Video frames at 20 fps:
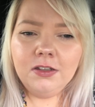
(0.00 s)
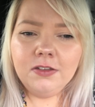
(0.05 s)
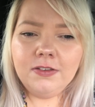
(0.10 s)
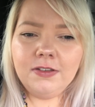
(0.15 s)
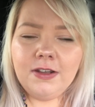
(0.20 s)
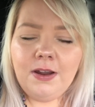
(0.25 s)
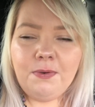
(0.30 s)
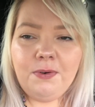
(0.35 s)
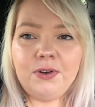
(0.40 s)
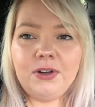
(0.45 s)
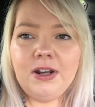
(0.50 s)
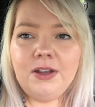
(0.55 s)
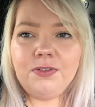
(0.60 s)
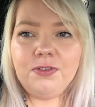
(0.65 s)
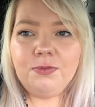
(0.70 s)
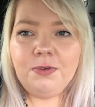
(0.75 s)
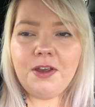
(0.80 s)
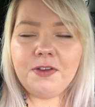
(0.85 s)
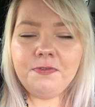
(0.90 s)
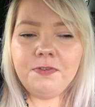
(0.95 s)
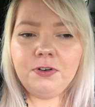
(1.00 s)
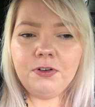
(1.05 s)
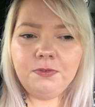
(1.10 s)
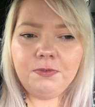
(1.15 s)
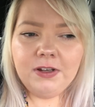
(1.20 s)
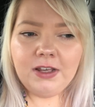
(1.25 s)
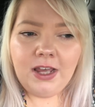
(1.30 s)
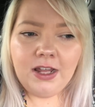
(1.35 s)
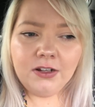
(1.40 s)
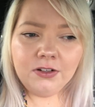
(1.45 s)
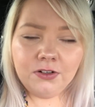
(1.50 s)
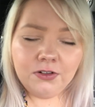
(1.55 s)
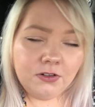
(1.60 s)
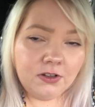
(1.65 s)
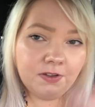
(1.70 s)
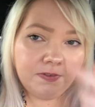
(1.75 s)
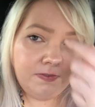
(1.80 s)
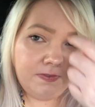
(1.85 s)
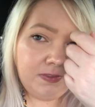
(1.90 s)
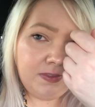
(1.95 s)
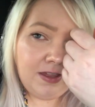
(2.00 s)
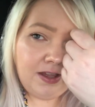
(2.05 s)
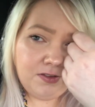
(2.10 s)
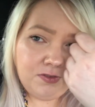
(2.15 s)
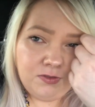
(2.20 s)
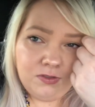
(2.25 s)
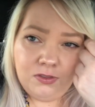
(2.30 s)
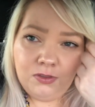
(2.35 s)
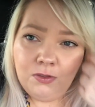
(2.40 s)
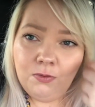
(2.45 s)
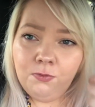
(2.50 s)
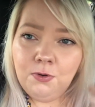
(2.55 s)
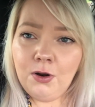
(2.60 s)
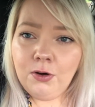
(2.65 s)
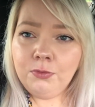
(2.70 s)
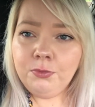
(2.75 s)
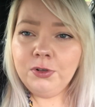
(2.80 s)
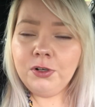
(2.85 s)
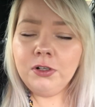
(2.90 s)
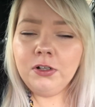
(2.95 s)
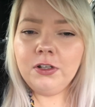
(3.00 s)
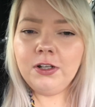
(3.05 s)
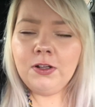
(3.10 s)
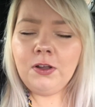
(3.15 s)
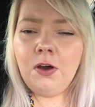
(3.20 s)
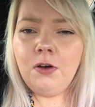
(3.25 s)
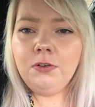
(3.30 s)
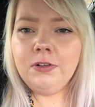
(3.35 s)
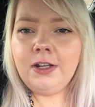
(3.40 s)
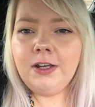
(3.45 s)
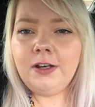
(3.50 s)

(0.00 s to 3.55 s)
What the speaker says: So now I'm going to have to wait for another candle if that's the road we're going to go